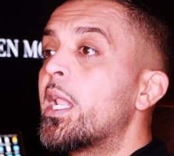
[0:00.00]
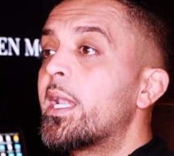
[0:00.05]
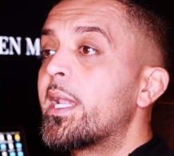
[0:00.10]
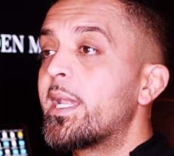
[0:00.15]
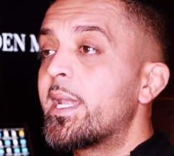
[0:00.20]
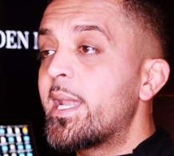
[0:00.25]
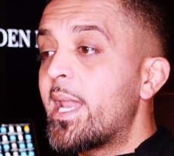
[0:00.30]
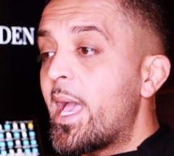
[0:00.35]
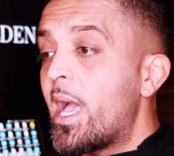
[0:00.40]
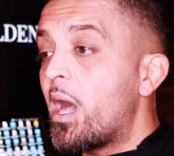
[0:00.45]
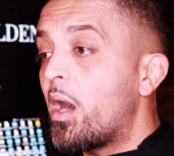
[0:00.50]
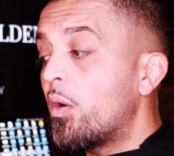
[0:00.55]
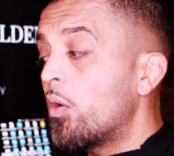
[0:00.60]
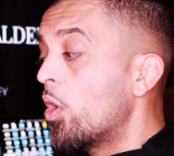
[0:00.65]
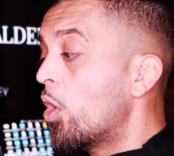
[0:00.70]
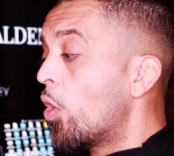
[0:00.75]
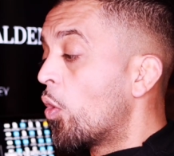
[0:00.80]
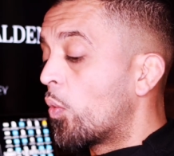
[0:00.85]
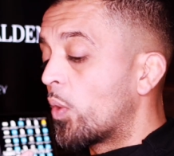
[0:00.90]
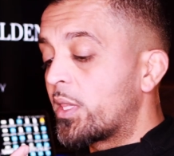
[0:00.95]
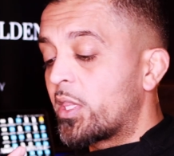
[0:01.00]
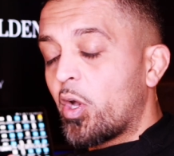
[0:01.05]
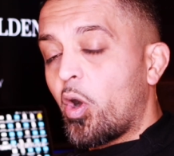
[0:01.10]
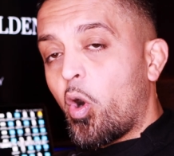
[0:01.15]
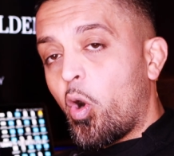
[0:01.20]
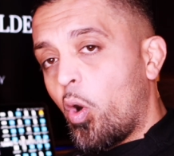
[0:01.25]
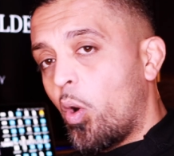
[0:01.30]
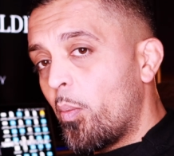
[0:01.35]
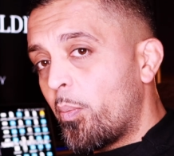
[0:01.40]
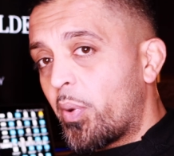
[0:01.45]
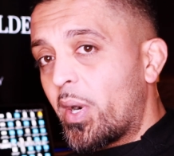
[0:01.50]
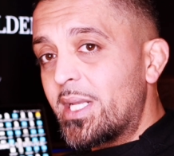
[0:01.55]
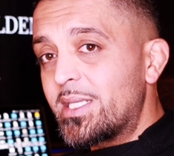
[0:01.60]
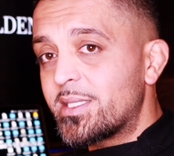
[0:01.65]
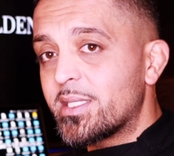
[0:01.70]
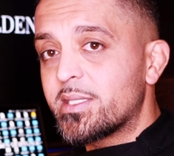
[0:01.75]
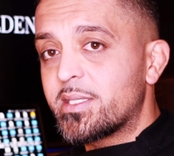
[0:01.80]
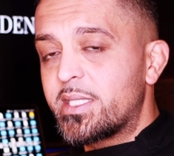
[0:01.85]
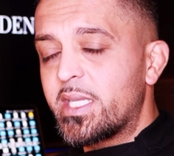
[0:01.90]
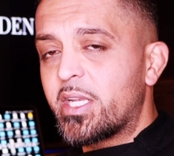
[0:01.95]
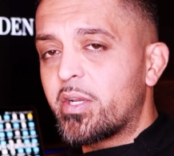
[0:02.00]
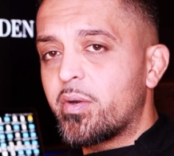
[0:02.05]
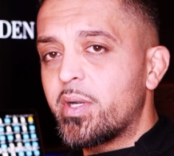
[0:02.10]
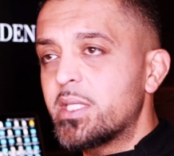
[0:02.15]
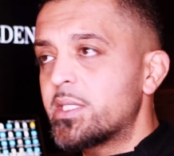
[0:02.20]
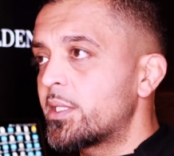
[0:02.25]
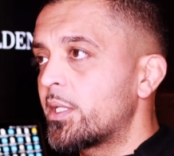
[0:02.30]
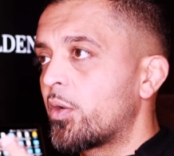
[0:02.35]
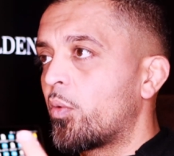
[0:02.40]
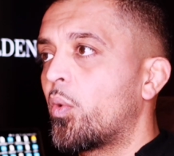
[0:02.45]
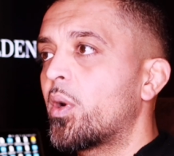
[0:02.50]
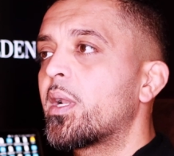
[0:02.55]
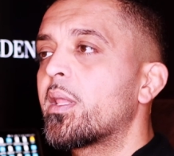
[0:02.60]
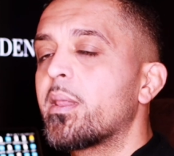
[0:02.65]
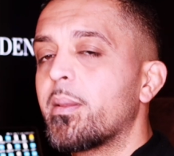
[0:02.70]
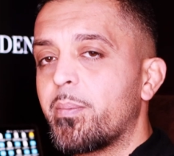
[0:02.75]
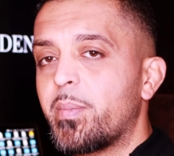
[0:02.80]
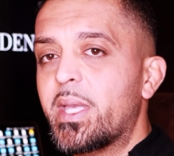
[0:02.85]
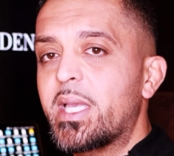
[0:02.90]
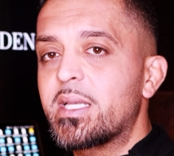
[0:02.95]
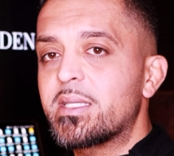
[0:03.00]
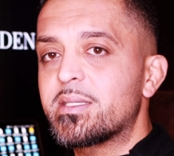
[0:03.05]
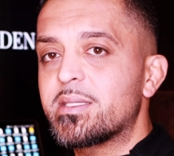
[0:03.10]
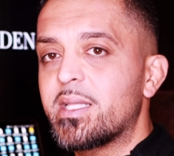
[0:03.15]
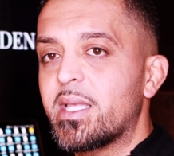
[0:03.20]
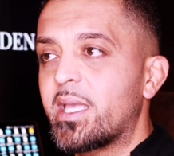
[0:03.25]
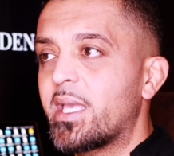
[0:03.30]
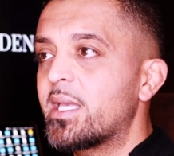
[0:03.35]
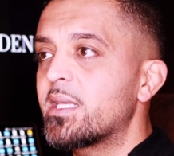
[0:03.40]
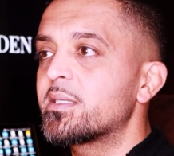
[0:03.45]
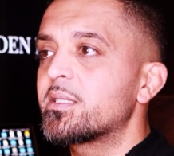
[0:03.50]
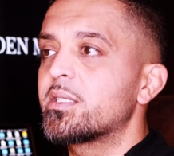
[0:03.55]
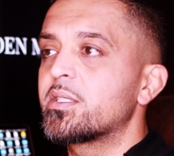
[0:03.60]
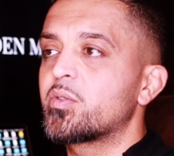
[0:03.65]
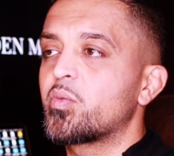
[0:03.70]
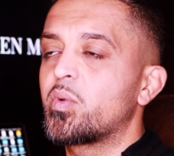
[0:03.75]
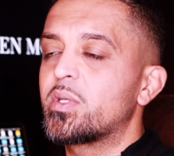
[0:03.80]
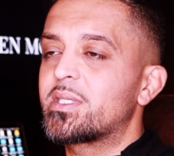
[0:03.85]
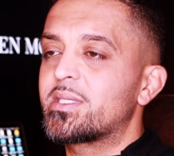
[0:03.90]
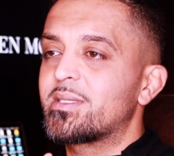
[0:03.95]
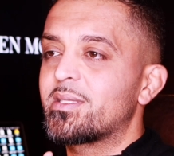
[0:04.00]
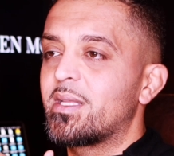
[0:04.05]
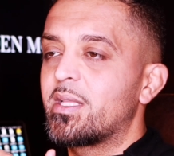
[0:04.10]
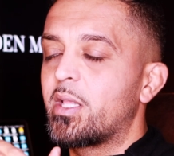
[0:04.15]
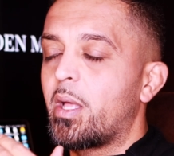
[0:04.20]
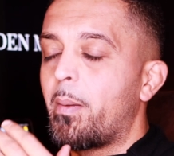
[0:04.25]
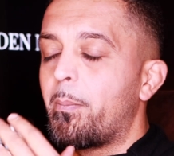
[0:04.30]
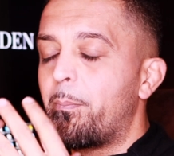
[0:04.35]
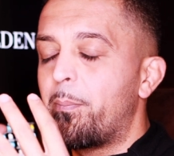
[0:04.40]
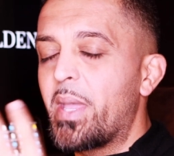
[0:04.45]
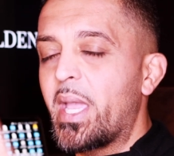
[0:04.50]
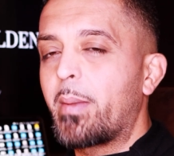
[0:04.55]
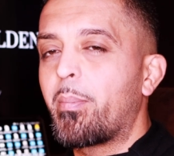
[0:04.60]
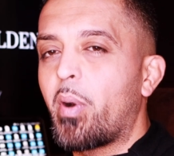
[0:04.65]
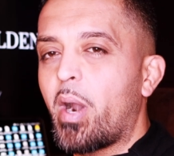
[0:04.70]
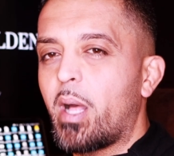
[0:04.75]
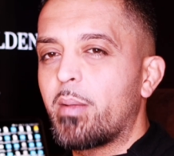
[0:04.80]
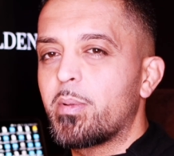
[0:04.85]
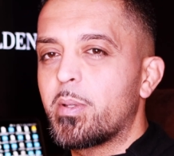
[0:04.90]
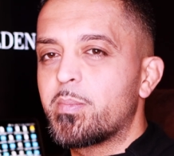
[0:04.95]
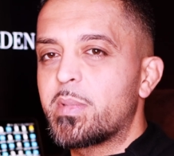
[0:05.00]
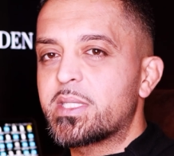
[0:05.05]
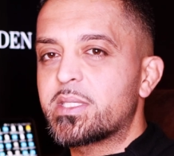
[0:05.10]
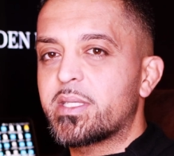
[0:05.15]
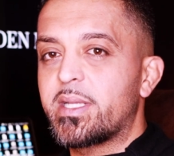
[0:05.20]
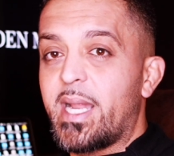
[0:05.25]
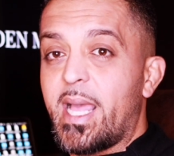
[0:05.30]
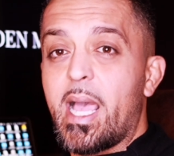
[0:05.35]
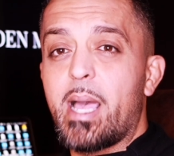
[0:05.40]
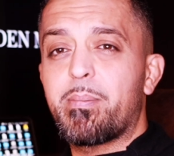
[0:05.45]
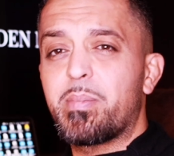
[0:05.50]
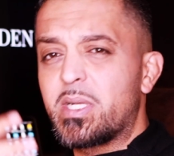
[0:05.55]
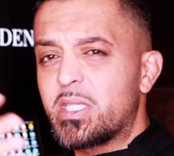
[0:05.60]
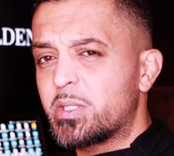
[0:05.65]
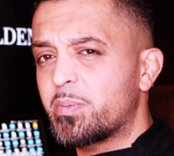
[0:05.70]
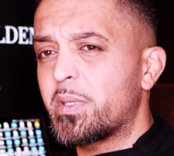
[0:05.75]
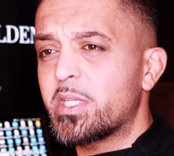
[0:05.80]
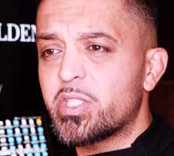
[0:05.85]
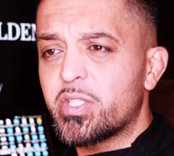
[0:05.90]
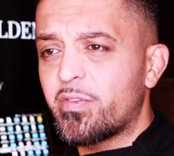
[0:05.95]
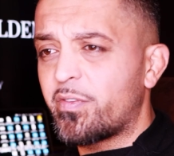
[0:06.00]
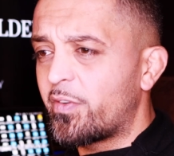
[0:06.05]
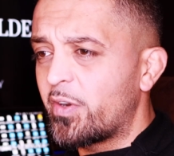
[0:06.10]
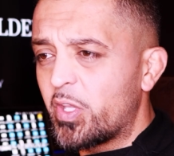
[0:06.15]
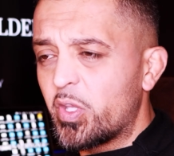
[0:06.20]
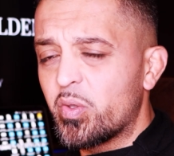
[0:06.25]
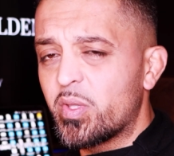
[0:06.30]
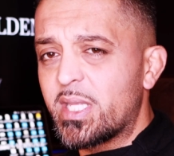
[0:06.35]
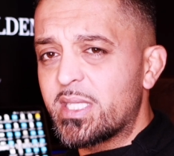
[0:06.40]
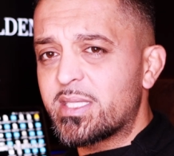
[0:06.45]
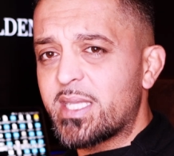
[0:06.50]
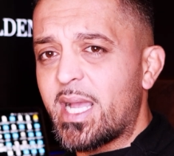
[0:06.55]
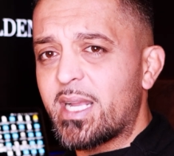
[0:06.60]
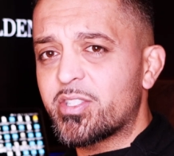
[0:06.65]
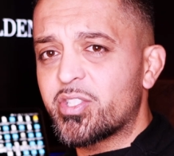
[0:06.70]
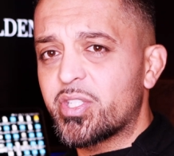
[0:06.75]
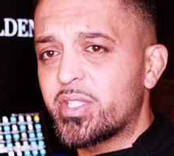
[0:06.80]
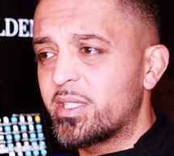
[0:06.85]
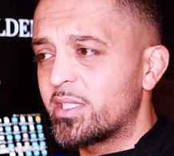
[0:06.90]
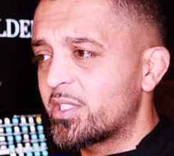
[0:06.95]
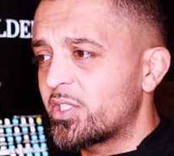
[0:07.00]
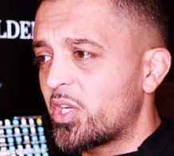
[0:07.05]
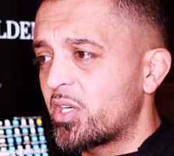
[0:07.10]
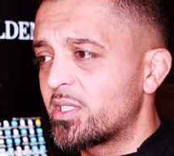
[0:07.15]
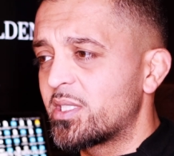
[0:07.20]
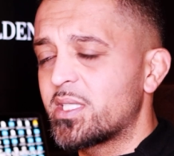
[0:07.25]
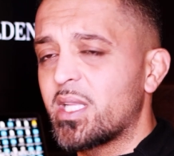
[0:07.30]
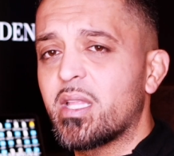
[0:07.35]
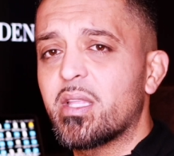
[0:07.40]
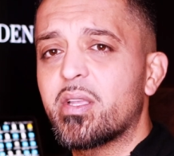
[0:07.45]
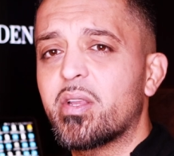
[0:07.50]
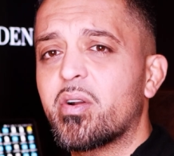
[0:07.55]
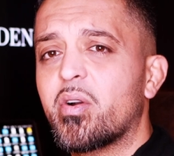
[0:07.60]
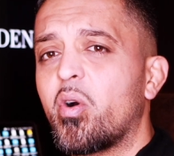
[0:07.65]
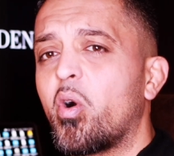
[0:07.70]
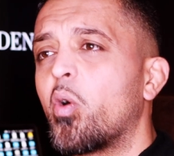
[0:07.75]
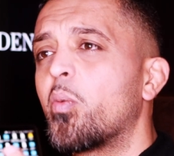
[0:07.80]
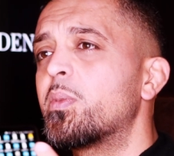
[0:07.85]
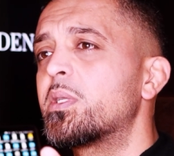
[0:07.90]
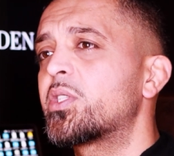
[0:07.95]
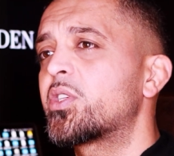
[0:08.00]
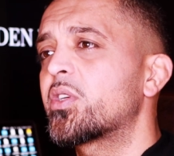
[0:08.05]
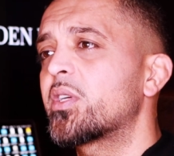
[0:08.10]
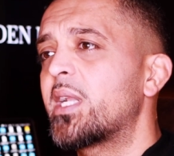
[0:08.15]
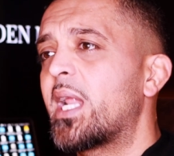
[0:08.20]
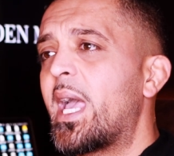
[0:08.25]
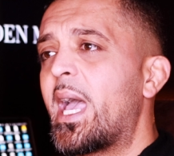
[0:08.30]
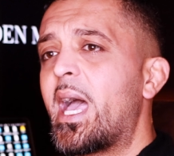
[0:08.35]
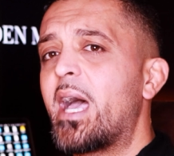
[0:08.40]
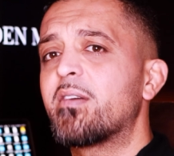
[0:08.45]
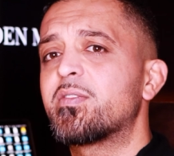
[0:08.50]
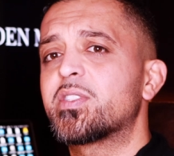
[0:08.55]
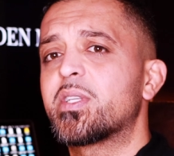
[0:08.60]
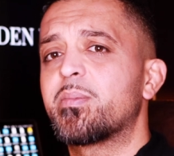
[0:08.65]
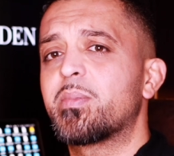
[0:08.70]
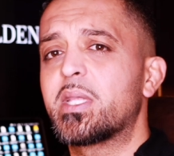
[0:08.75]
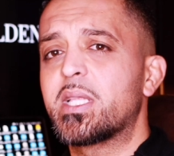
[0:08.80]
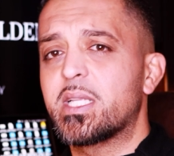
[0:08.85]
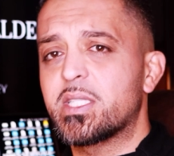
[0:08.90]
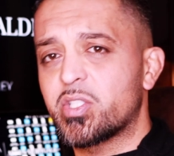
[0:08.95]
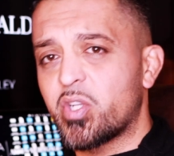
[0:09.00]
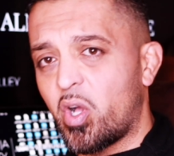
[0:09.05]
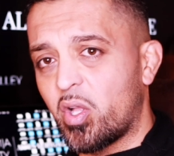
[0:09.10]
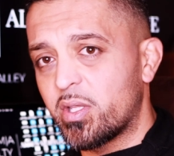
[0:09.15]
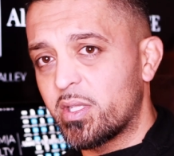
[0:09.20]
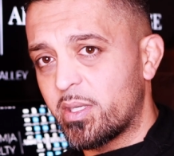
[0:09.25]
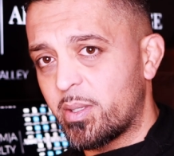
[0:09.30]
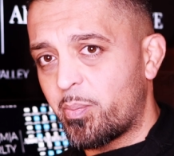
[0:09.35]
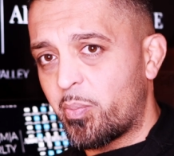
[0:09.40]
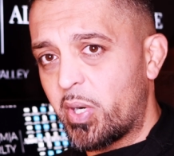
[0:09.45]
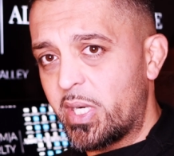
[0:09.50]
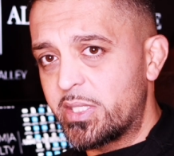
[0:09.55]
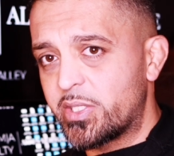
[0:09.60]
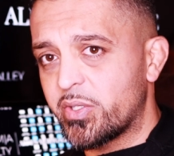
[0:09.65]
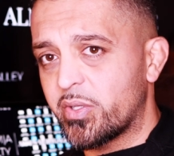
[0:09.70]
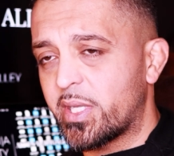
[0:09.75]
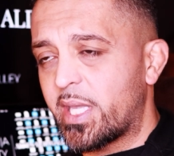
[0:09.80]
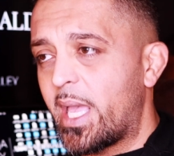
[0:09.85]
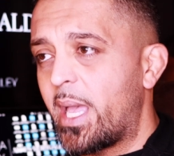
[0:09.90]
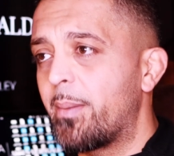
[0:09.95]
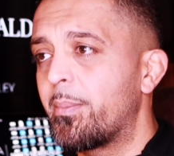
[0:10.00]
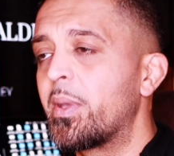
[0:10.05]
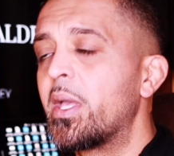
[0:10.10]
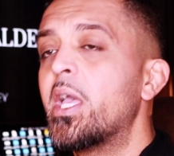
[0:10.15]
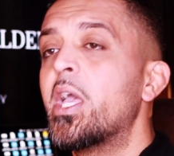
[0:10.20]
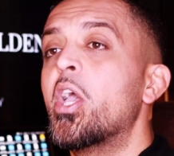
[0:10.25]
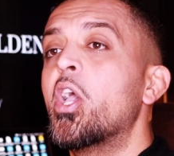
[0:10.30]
Now, with the home prices decreasing, one of the biggest thing is what's a big problem that's going to happen, especially for you that's actually going to start selling your home, is you're going to have something that's called an appraisal gap.